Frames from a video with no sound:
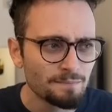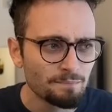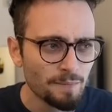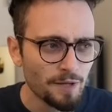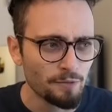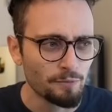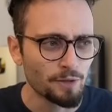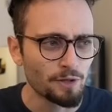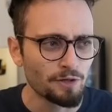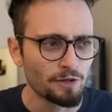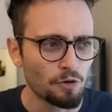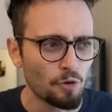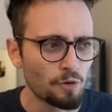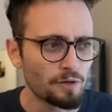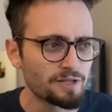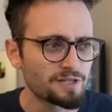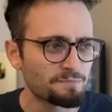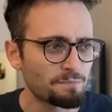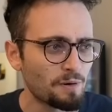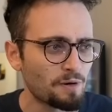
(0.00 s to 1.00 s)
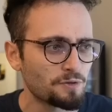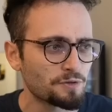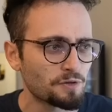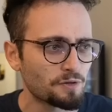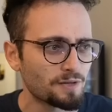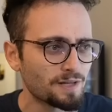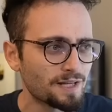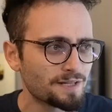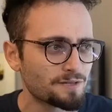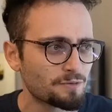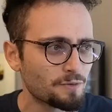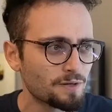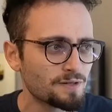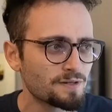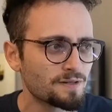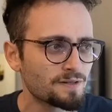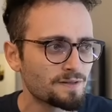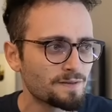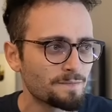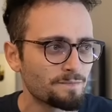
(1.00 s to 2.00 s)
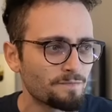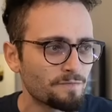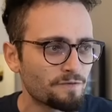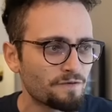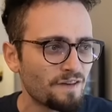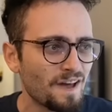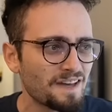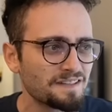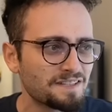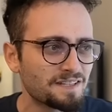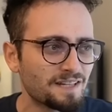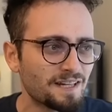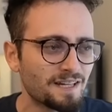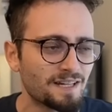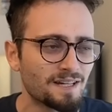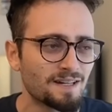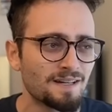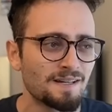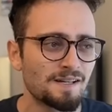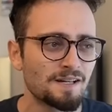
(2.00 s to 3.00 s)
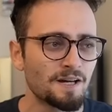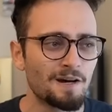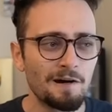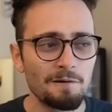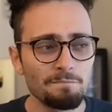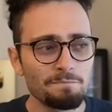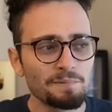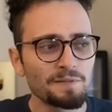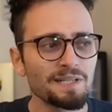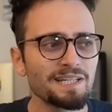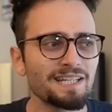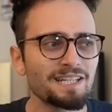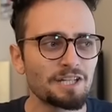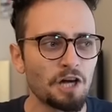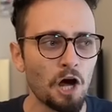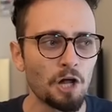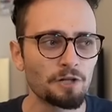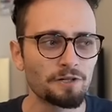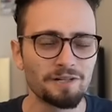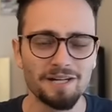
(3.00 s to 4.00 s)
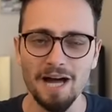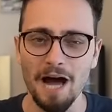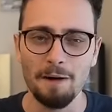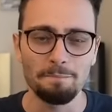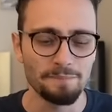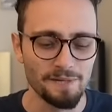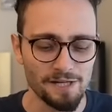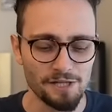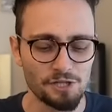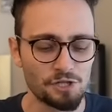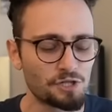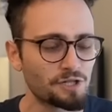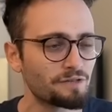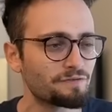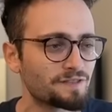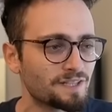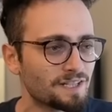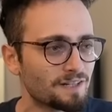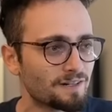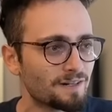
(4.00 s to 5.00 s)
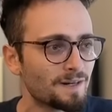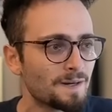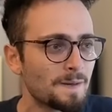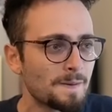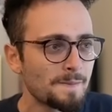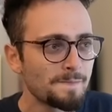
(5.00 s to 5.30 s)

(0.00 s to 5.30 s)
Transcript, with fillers: By the way, look at all his pawns are on light squares. Fascinating. Complete color complex shift here.